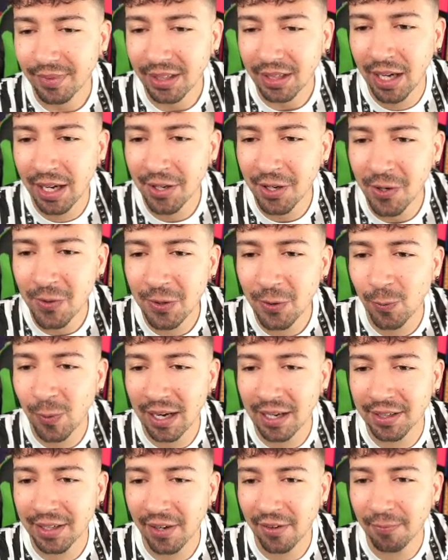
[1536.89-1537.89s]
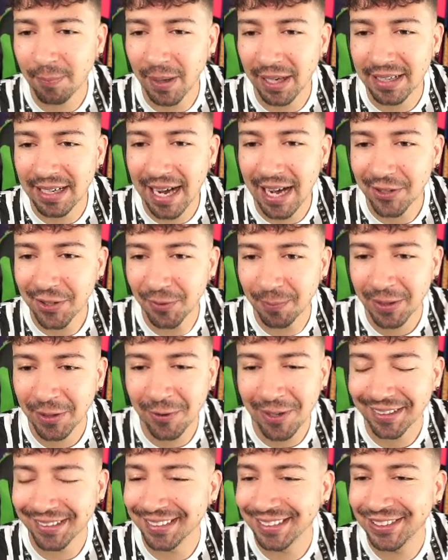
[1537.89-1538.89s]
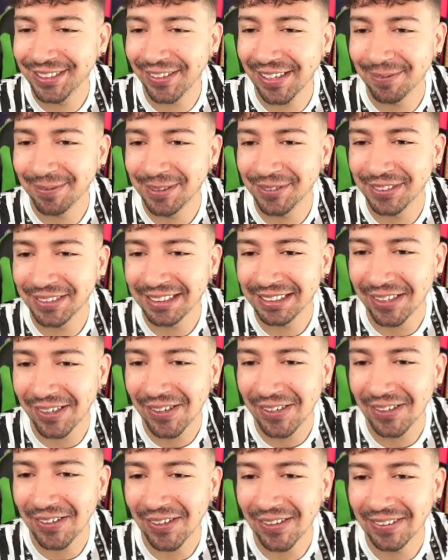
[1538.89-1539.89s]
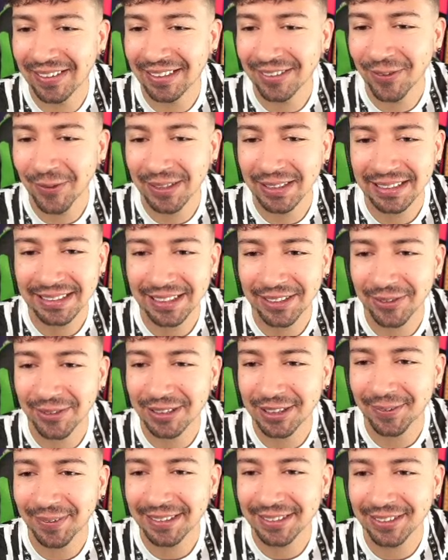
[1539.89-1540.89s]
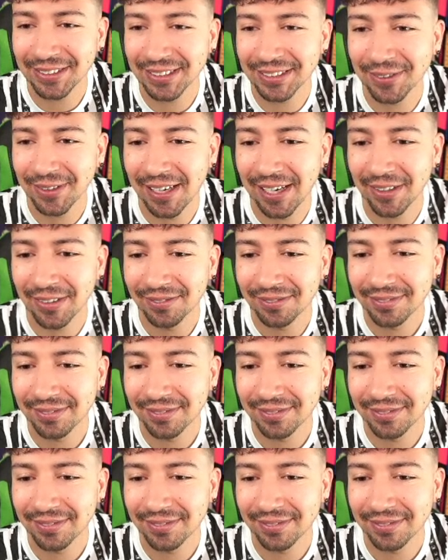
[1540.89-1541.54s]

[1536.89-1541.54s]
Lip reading: I know you well enough by now. You've been around the streams for so long, and always see you on Twitter as well.